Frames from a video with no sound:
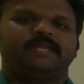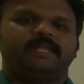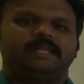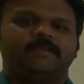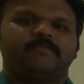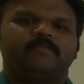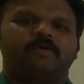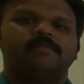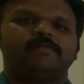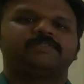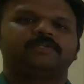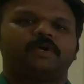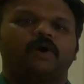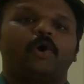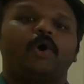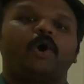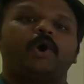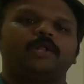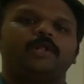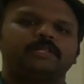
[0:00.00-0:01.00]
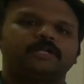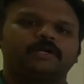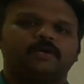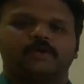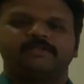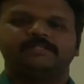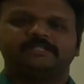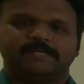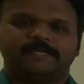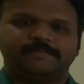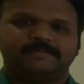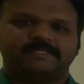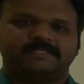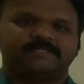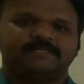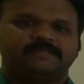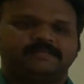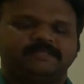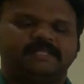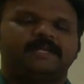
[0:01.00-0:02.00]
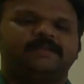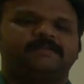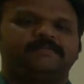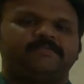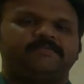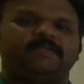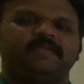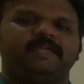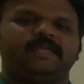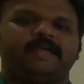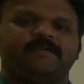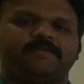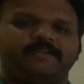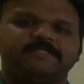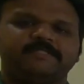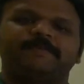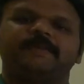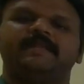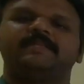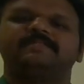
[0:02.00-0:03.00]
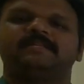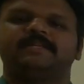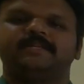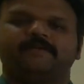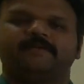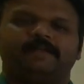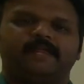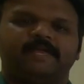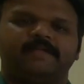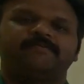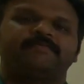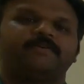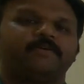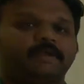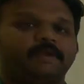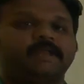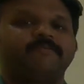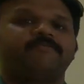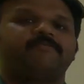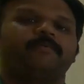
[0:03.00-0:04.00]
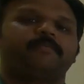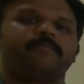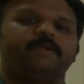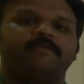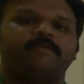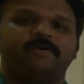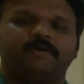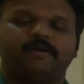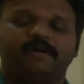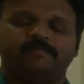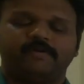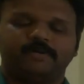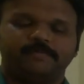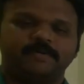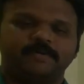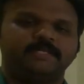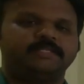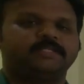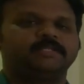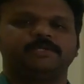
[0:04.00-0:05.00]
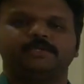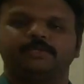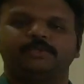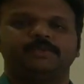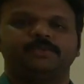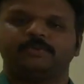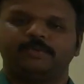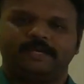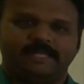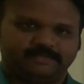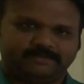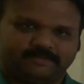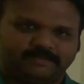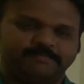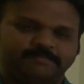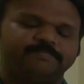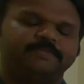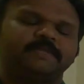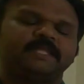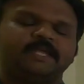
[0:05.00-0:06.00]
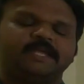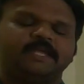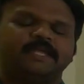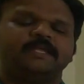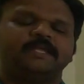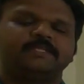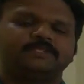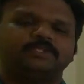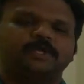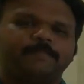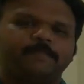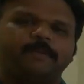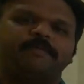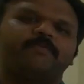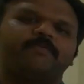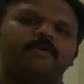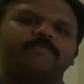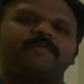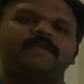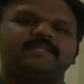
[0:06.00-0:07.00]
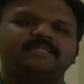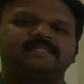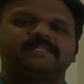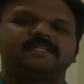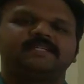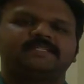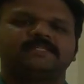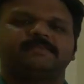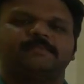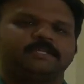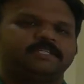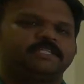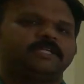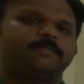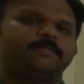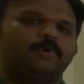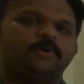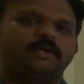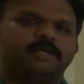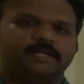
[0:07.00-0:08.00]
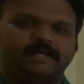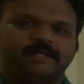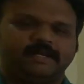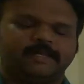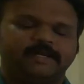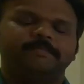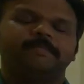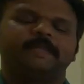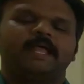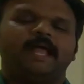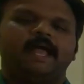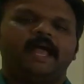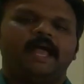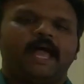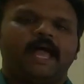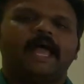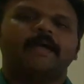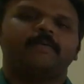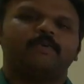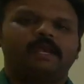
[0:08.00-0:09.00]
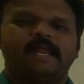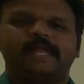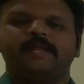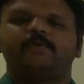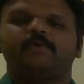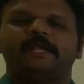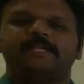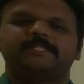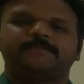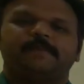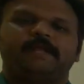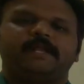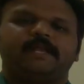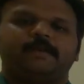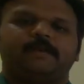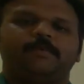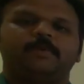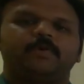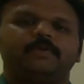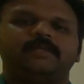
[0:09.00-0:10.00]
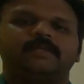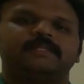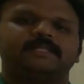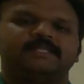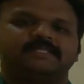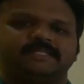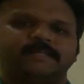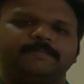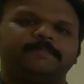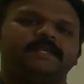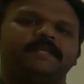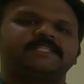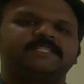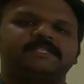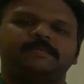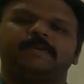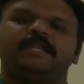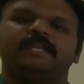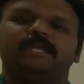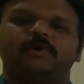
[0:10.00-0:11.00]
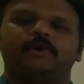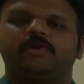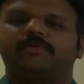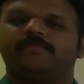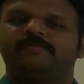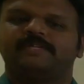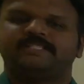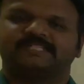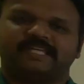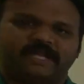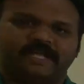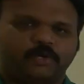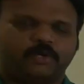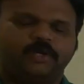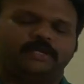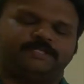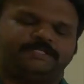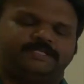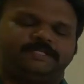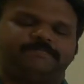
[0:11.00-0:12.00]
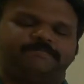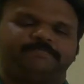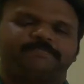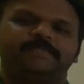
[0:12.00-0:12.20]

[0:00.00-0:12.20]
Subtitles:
it involves all the concepts that we have experienced in our life right from our birth to death. So before we discuss much about learning, I would like to explain about the simplest meaning of psychology.